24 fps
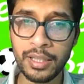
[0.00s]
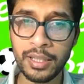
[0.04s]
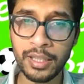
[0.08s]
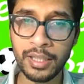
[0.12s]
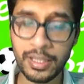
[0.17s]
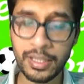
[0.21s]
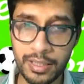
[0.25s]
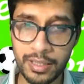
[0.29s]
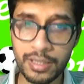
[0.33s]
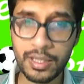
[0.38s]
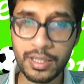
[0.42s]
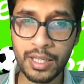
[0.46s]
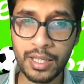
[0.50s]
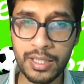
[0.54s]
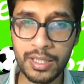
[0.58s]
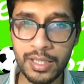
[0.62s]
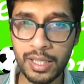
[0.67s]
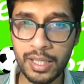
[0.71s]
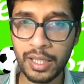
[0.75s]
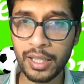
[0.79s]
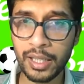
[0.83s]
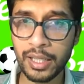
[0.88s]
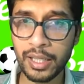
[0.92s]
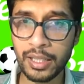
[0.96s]

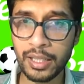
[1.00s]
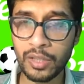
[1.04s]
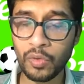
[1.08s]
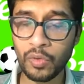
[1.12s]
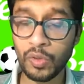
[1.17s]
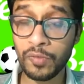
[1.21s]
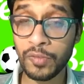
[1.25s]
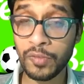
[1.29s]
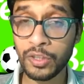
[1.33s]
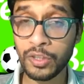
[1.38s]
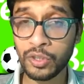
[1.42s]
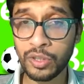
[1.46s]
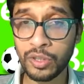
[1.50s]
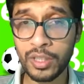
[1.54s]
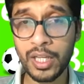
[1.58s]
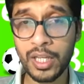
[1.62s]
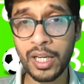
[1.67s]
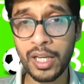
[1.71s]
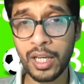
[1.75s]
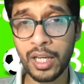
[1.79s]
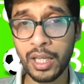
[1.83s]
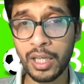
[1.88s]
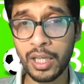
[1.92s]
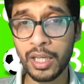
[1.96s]
disgusting, and I think UEFA should
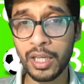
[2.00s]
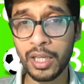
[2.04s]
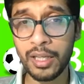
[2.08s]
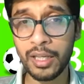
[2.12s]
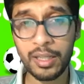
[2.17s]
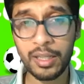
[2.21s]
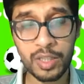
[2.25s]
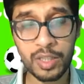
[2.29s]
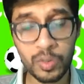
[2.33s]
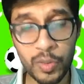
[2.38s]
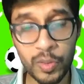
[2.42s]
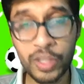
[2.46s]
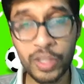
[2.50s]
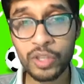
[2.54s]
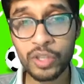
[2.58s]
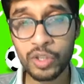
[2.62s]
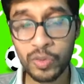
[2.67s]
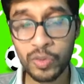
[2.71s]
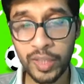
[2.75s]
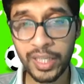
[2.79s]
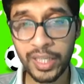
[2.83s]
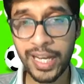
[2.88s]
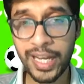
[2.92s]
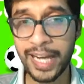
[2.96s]
take
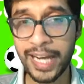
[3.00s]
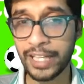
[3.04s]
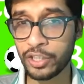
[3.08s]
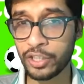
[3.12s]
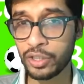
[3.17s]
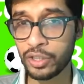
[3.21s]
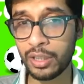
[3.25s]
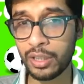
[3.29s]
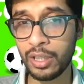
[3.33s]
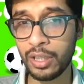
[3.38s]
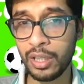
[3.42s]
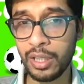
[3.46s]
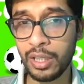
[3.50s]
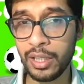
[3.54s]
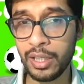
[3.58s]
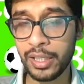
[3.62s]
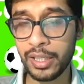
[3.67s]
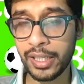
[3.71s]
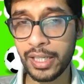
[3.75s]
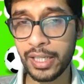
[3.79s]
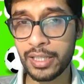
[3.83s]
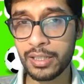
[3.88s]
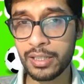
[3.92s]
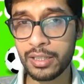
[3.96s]
strict action
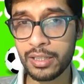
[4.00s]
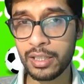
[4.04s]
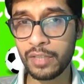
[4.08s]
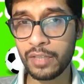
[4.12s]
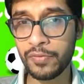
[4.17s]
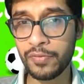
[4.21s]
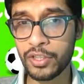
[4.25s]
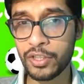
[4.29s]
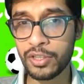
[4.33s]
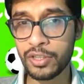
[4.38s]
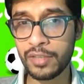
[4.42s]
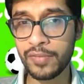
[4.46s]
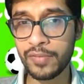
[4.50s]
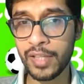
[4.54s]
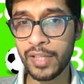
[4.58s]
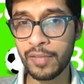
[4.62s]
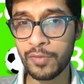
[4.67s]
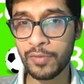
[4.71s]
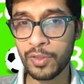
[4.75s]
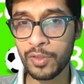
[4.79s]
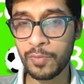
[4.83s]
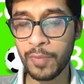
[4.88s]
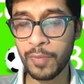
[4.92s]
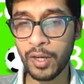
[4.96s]
against the official if that
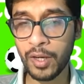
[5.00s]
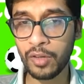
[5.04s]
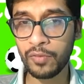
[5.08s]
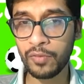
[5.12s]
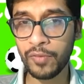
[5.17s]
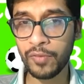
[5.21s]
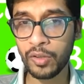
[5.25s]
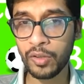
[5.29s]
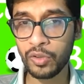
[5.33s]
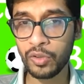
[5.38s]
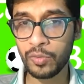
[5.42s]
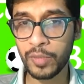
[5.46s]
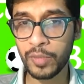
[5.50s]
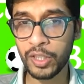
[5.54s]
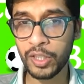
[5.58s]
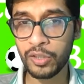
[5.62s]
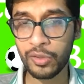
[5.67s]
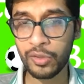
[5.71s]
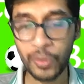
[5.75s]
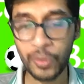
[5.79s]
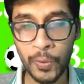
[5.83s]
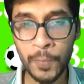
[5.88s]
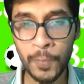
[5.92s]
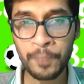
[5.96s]
was found to be
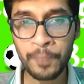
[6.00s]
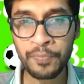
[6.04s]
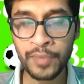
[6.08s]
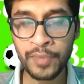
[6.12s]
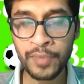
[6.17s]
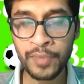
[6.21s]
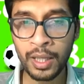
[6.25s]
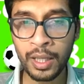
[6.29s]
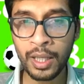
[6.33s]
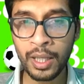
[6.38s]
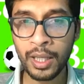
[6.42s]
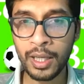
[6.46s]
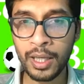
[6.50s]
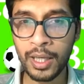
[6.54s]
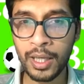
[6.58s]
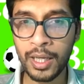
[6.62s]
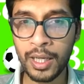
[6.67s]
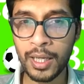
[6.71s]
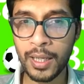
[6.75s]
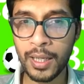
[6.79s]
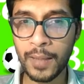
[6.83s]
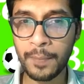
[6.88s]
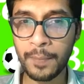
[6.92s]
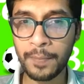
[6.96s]
true.
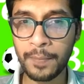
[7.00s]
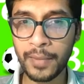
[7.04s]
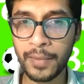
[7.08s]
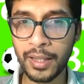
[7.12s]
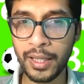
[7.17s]
I